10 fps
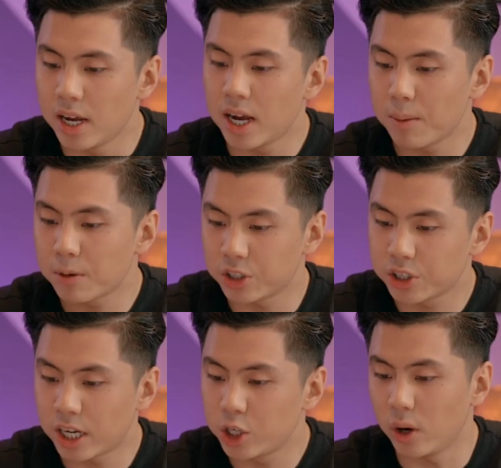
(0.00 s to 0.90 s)
Here I'm gonna
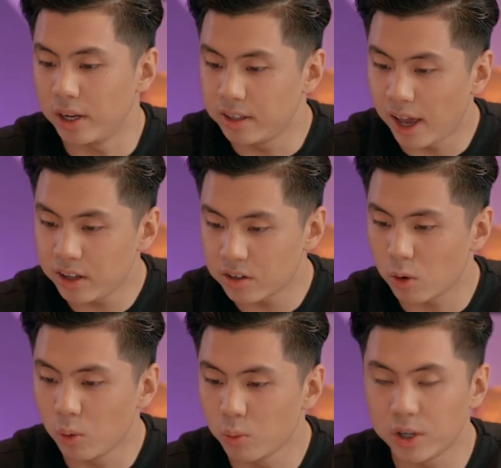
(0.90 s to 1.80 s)
schedule a date
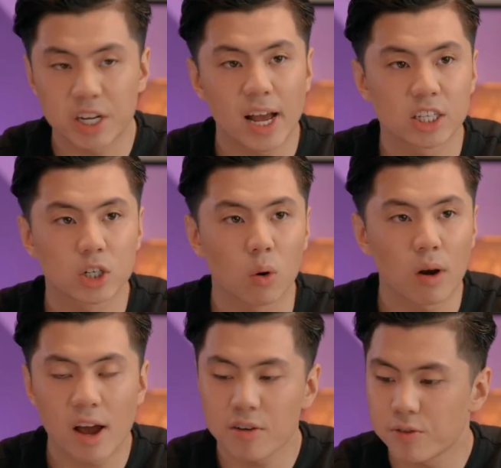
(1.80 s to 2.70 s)
on which the ads go
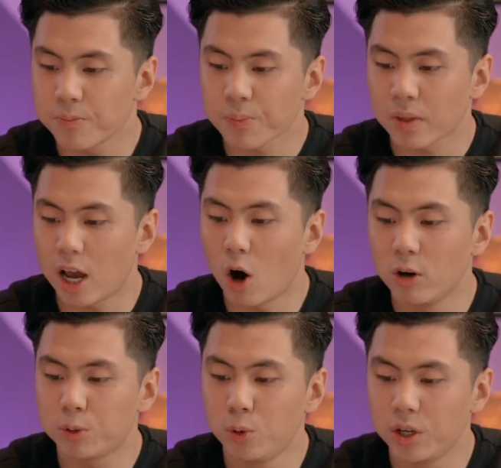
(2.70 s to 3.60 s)
live. I
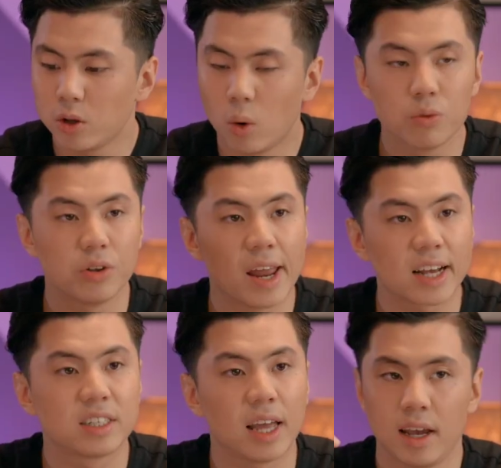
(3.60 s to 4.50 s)
always put it on the
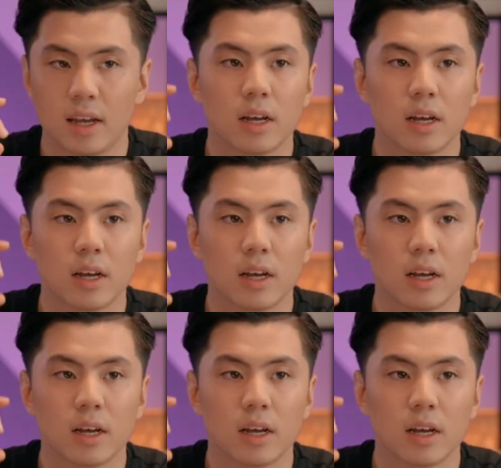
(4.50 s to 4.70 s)
next day